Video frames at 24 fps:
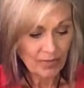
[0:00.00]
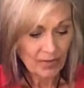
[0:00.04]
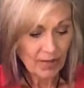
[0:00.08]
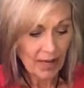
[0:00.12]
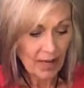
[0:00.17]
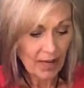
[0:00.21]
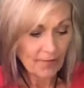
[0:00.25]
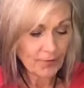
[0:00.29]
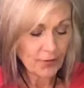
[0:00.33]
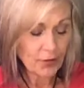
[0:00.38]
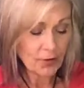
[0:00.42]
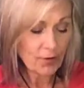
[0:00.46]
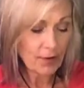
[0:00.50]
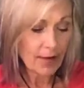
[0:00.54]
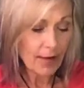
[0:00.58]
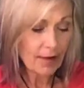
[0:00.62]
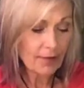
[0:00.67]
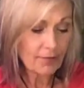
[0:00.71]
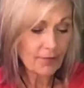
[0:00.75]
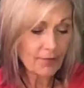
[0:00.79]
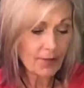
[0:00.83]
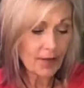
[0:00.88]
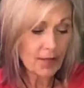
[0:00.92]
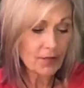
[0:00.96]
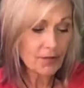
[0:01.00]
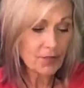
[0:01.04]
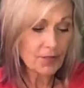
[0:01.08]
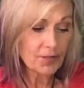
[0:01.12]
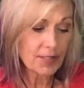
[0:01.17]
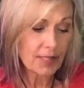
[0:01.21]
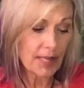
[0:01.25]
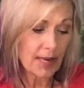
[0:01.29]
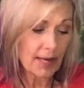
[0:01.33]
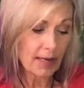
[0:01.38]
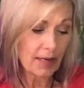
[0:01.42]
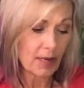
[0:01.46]
If you got a fire
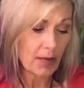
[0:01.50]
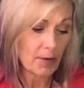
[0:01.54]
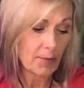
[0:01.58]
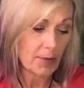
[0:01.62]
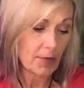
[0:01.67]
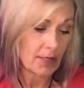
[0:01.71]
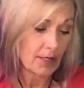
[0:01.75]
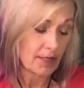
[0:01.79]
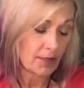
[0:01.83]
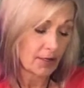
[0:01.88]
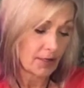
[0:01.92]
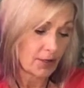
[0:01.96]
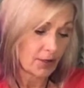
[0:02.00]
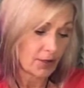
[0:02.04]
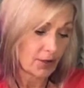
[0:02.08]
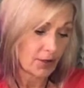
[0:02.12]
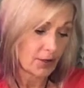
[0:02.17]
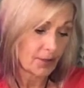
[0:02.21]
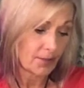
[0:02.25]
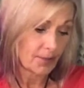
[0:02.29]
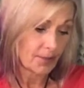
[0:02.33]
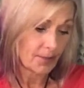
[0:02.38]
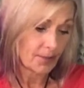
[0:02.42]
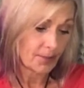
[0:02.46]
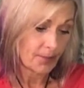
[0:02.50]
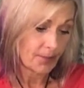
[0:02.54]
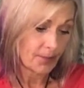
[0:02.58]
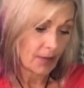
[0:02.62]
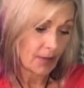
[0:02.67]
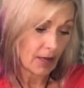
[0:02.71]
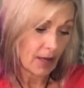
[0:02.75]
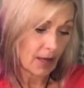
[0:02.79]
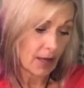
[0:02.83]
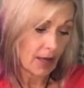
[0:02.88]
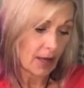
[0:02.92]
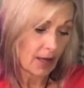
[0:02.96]
sign coming in here,
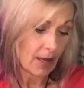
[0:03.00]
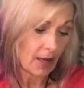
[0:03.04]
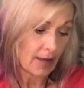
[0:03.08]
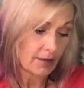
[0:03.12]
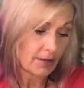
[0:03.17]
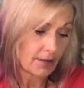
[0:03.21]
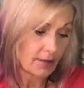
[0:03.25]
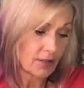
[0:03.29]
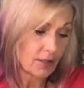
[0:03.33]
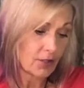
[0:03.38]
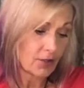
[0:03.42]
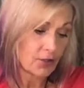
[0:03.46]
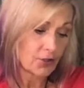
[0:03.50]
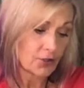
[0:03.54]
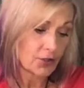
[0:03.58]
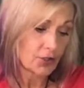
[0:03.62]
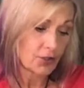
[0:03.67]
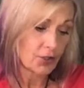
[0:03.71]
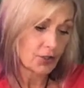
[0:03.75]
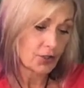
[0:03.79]
I think you're